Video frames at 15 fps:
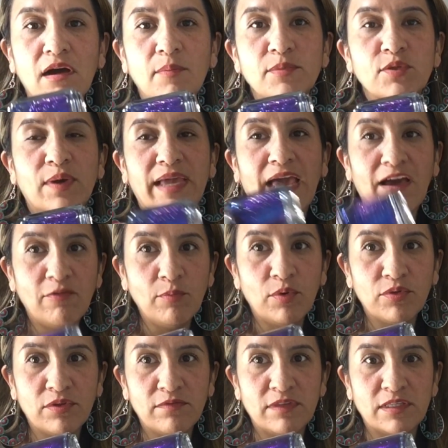So I have
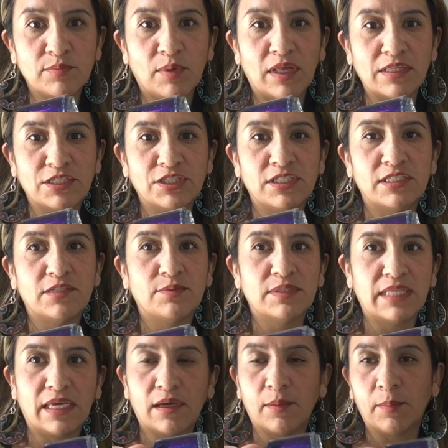both of these polishes. It was
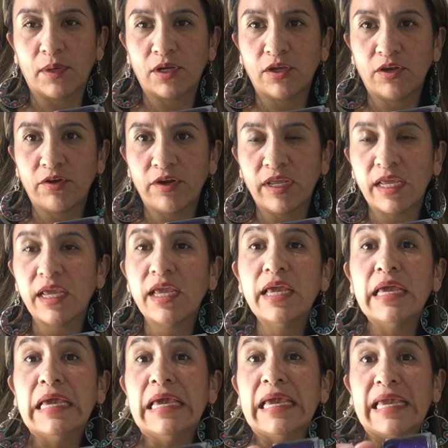like a Mercury
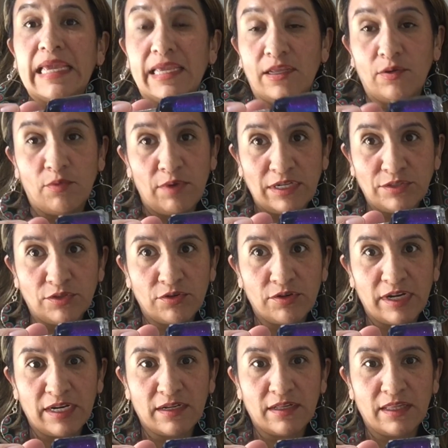in
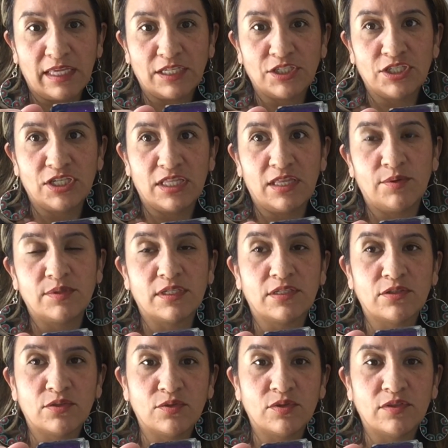retrograde collection that was
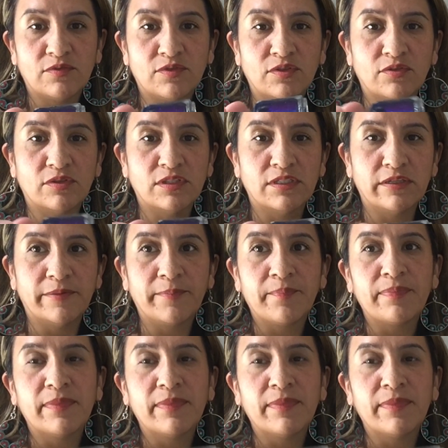exclusive to Ulta.